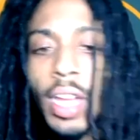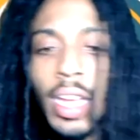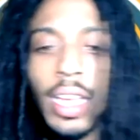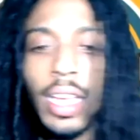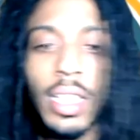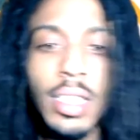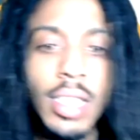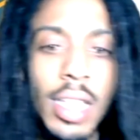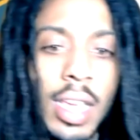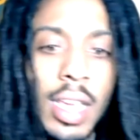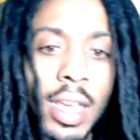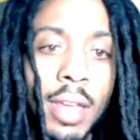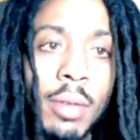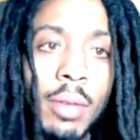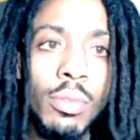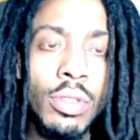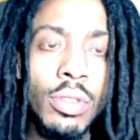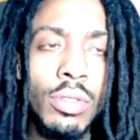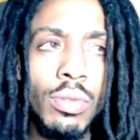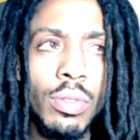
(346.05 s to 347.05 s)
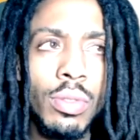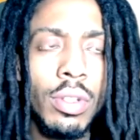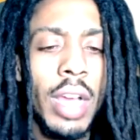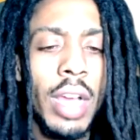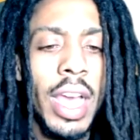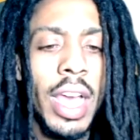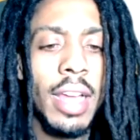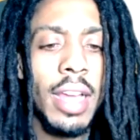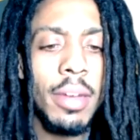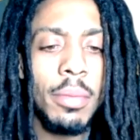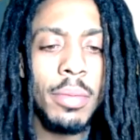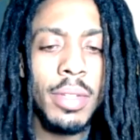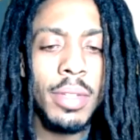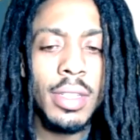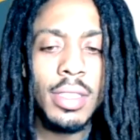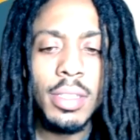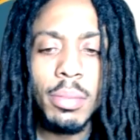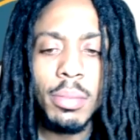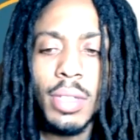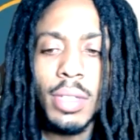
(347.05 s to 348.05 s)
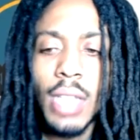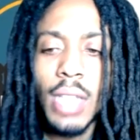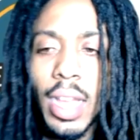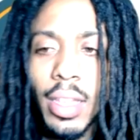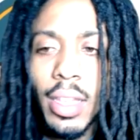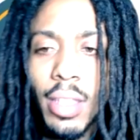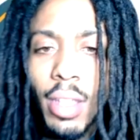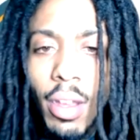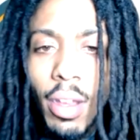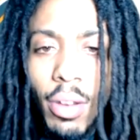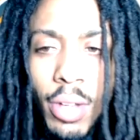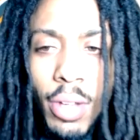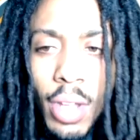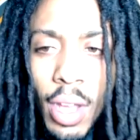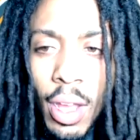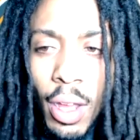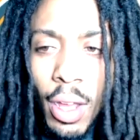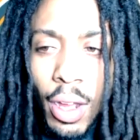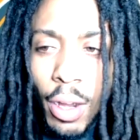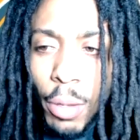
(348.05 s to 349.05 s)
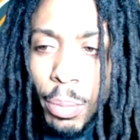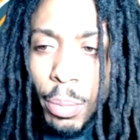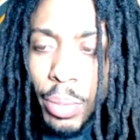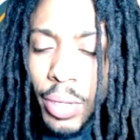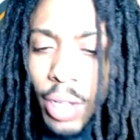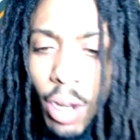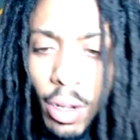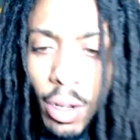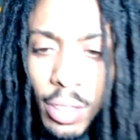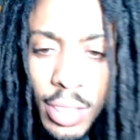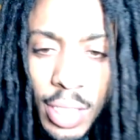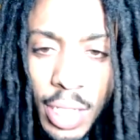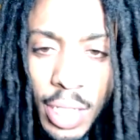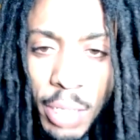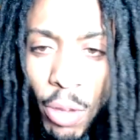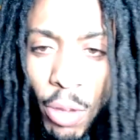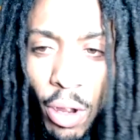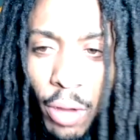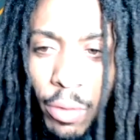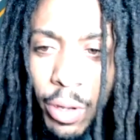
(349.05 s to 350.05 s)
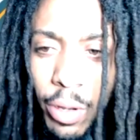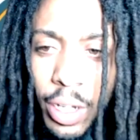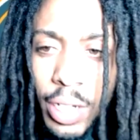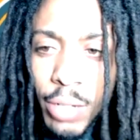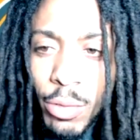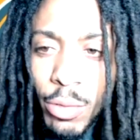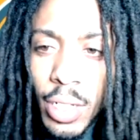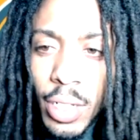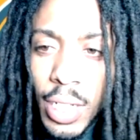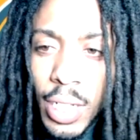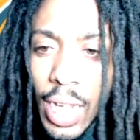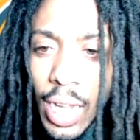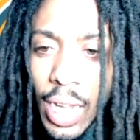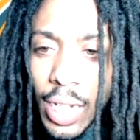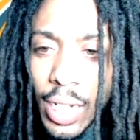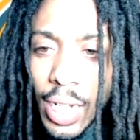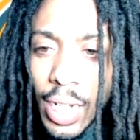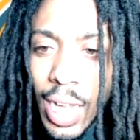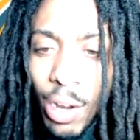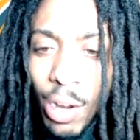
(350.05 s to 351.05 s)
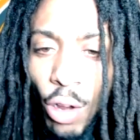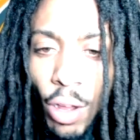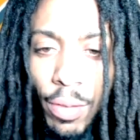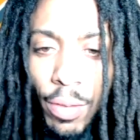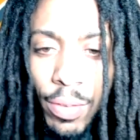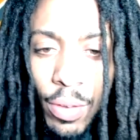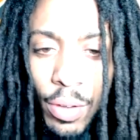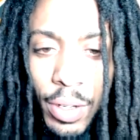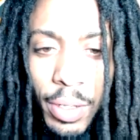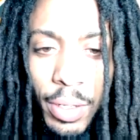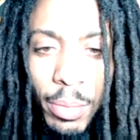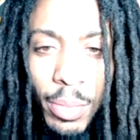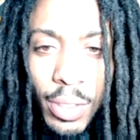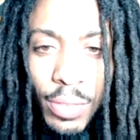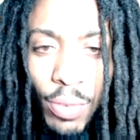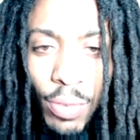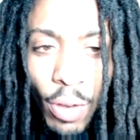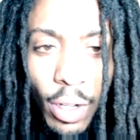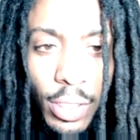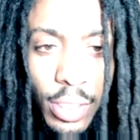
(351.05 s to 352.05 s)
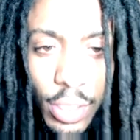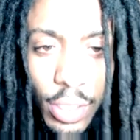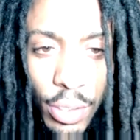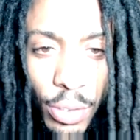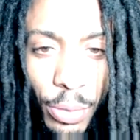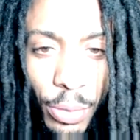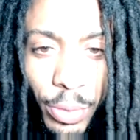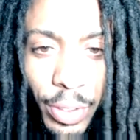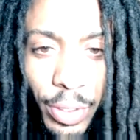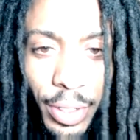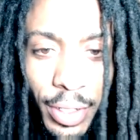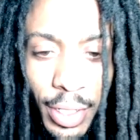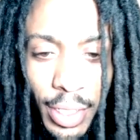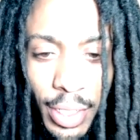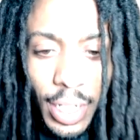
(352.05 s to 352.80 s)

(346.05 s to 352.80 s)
His camp was real adamant to be like, yo, her PR team already really kind of got off on him as far as the career.